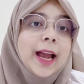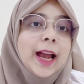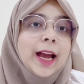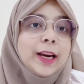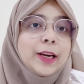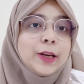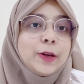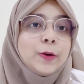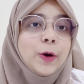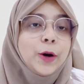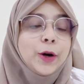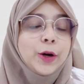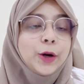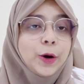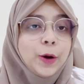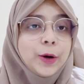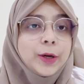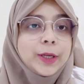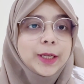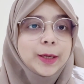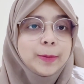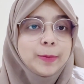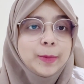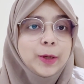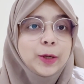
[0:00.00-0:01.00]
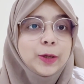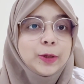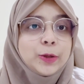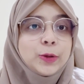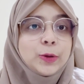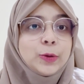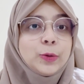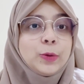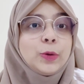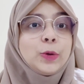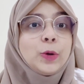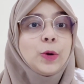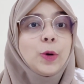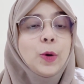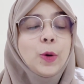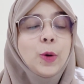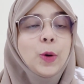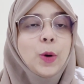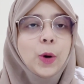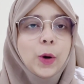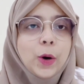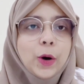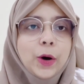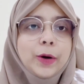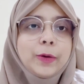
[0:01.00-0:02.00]
and you are not able to go
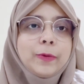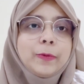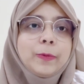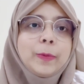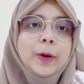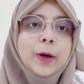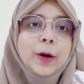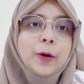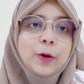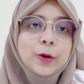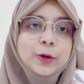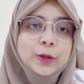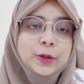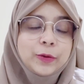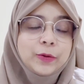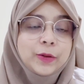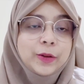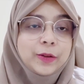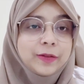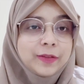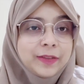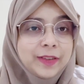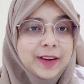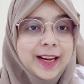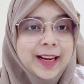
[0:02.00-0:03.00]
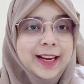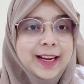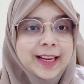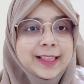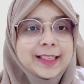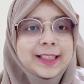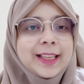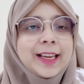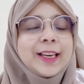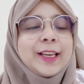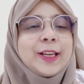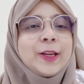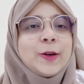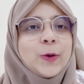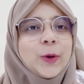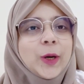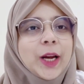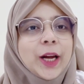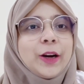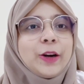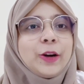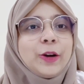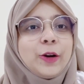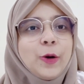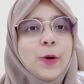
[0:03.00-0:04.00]
on because of the fees then you
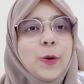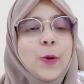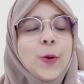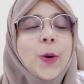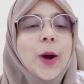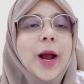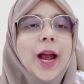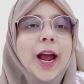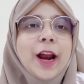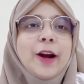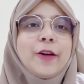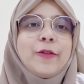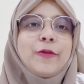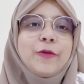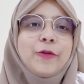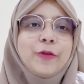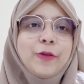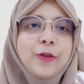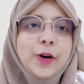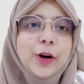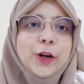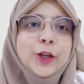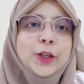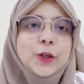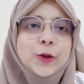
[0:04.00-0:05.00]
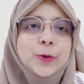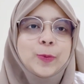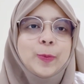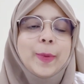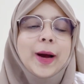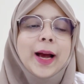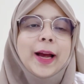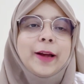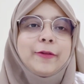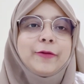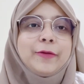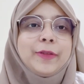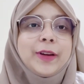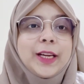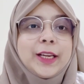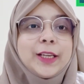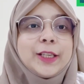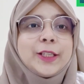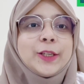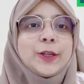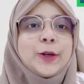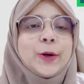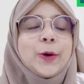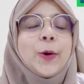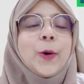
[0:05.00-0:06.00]
can go and watch my
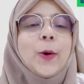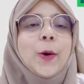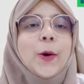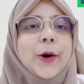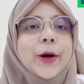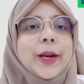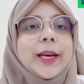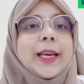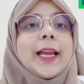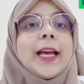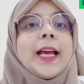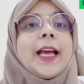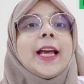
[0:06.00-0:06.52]
video on